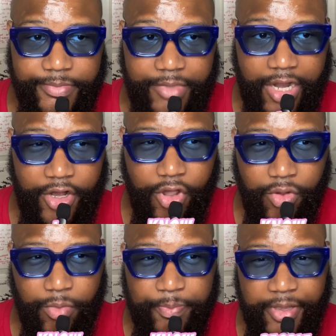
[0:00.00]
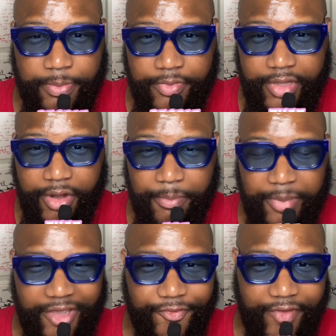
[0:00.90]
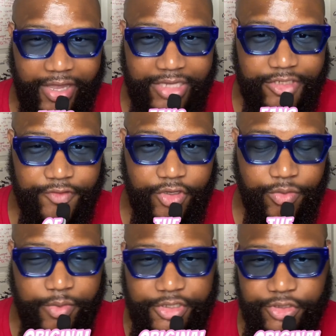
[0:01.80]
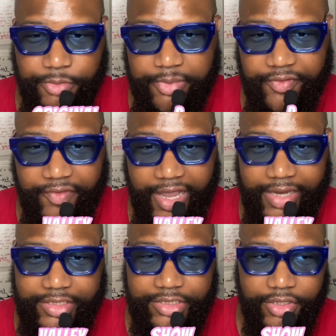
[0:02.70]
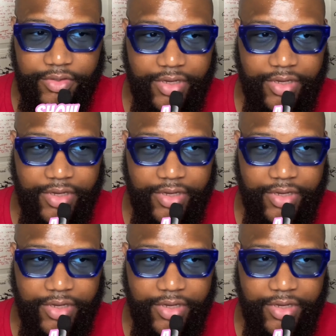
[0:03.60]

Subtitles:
I know people that are big fans of the original P Valley show.